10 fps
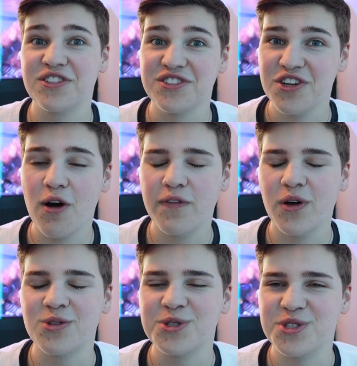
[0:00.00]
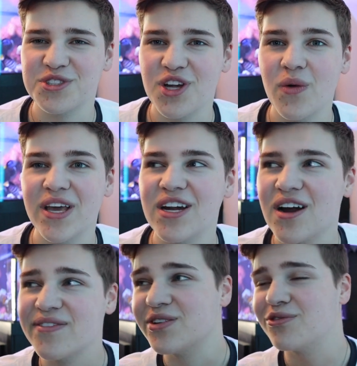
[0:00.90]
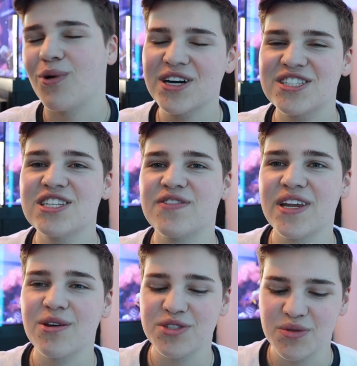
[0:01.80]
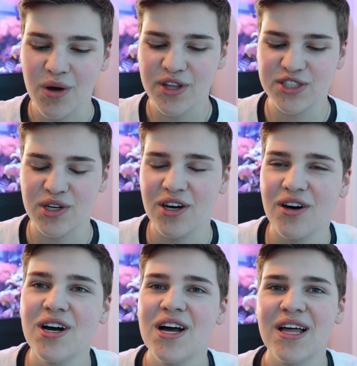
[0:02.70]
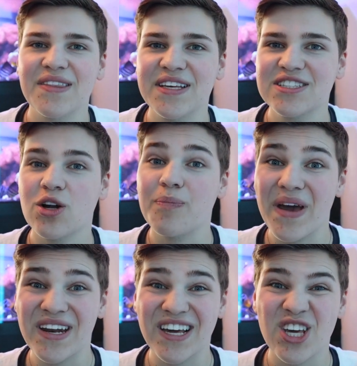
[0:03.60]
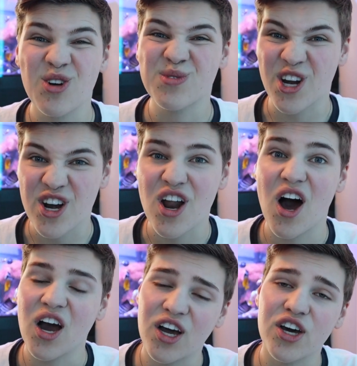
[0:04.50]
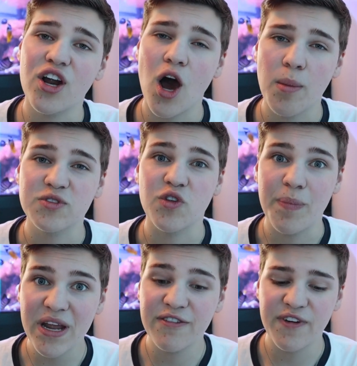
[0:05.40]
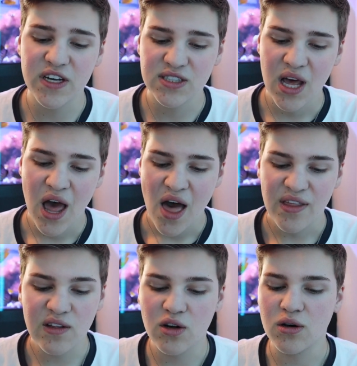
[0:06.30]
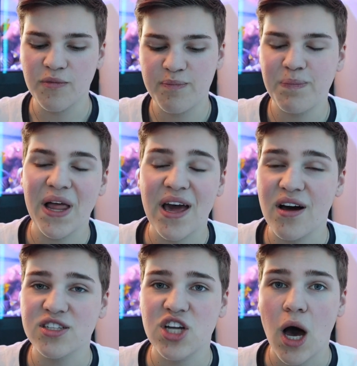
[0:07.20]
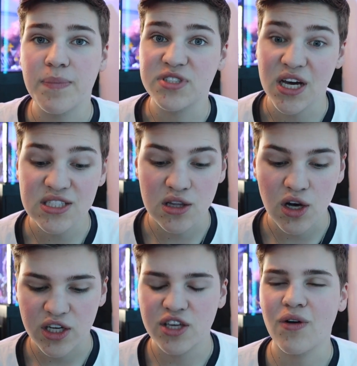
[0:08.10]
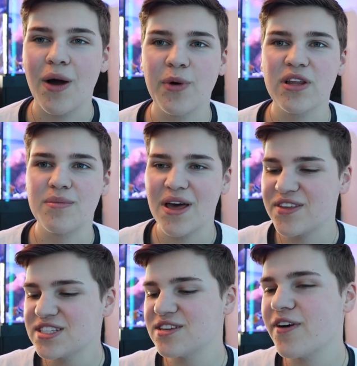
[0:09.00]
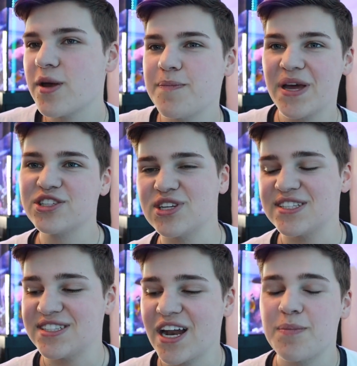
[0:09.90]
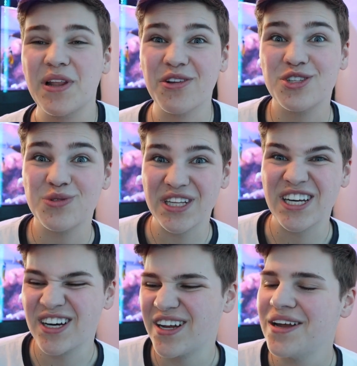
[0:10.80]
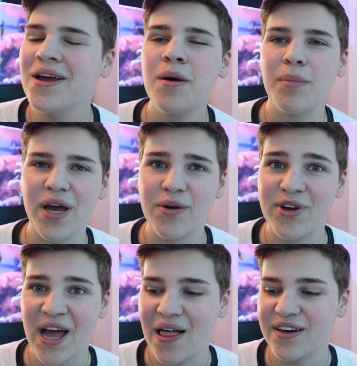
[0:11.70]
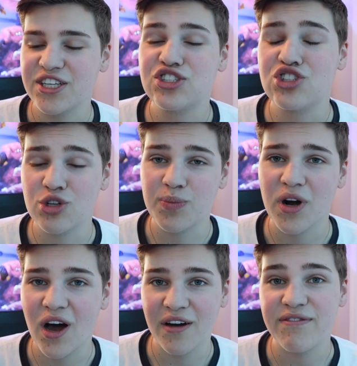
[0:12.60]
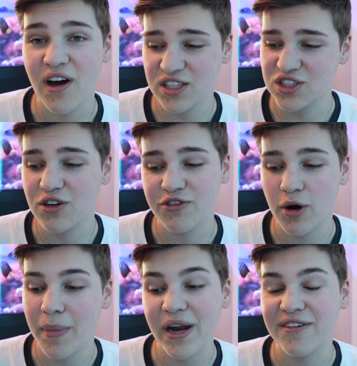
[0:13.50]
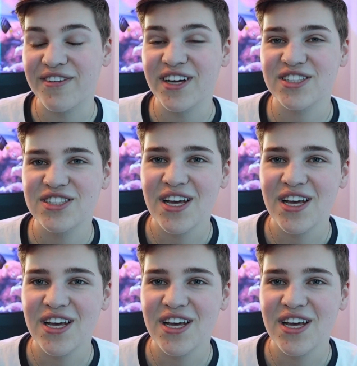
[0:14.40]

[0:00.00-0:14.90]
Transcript: There's no filter, there's no heater. If you've watched these videos, you know the drill. These little betta cubes are not good homes for betta fish. The little Plant on top does look cute, I will admit. This is a very Pinterest setup. It looks really good, but in reality, super unfunctional for a betta fish.